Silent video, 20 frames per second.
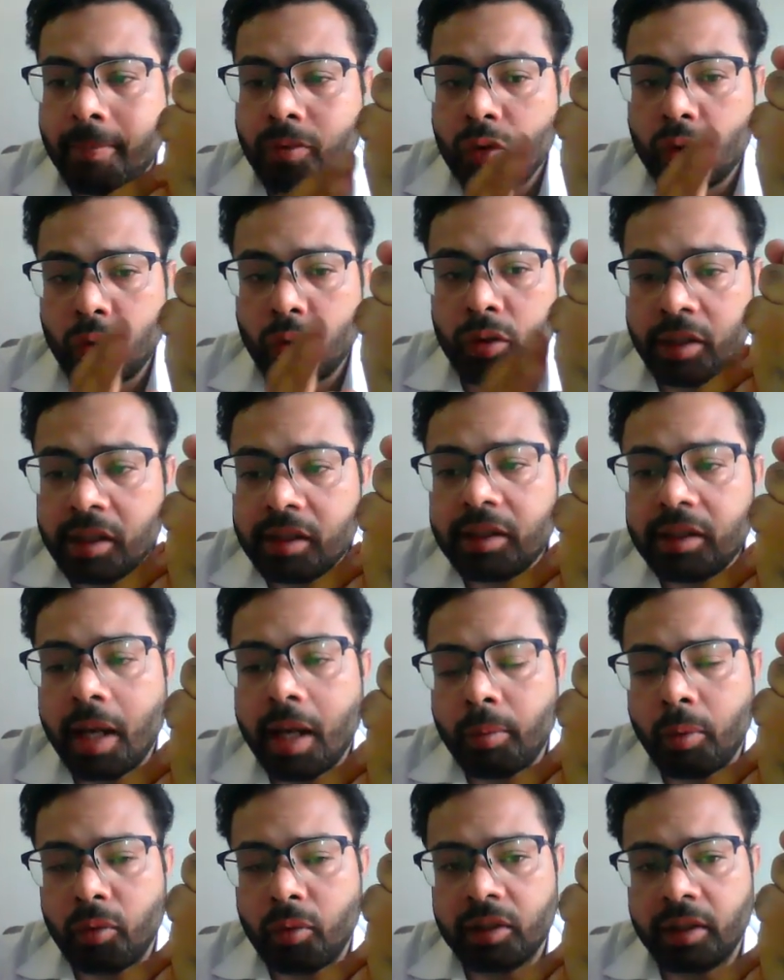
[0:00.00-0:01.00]
So this
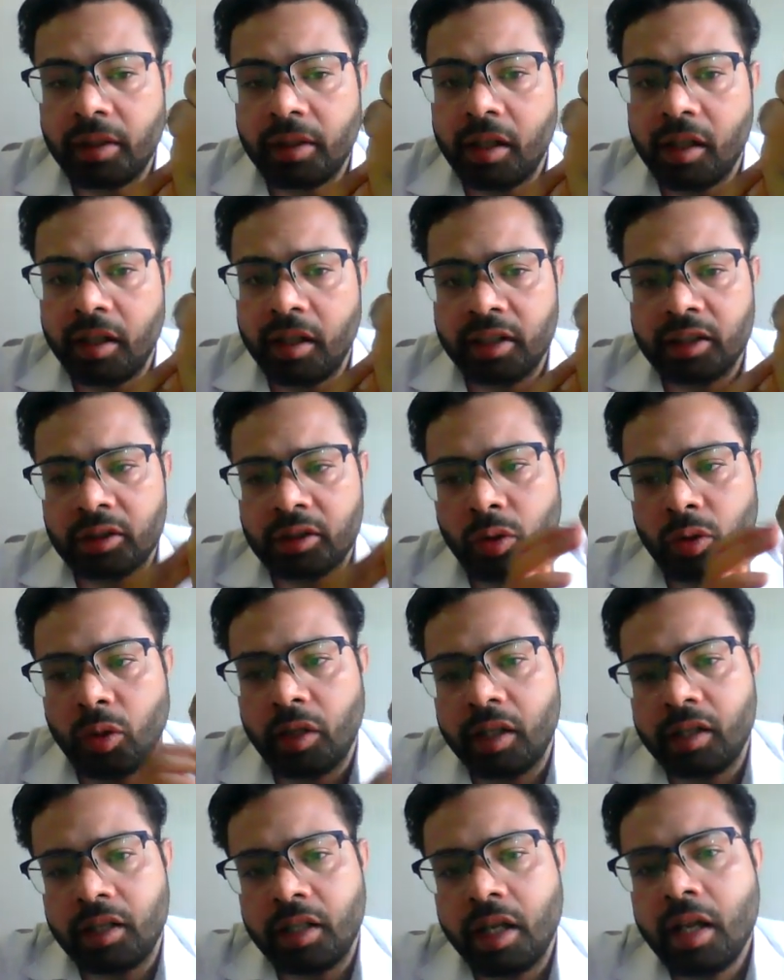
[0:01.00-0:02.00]
type of signaling is
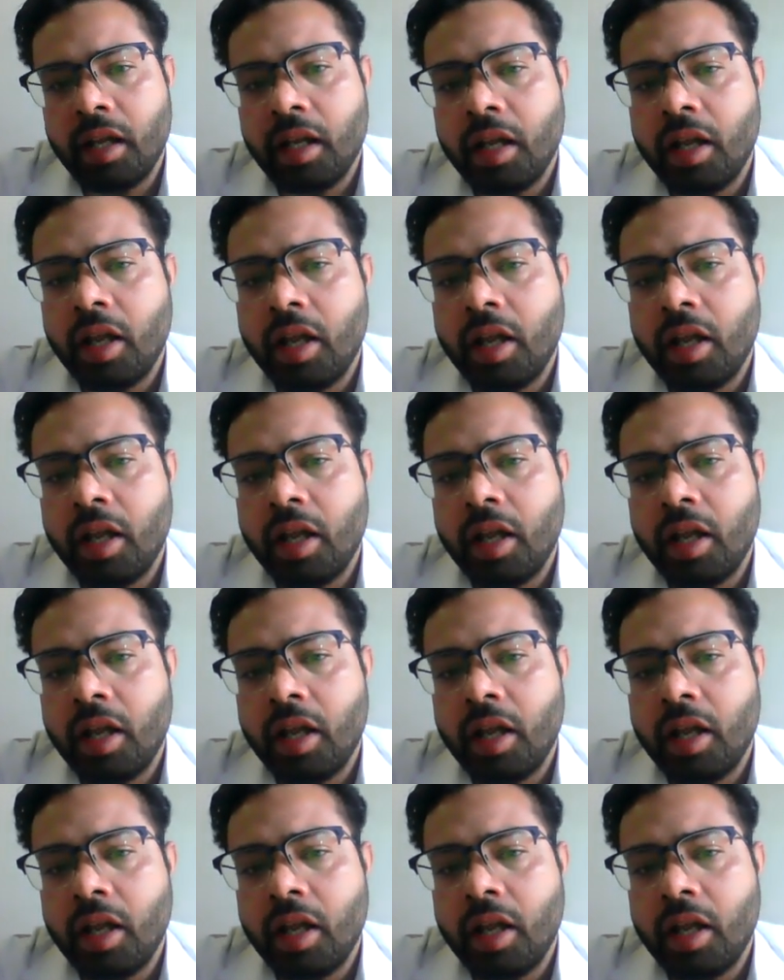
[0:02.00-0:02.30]
known as the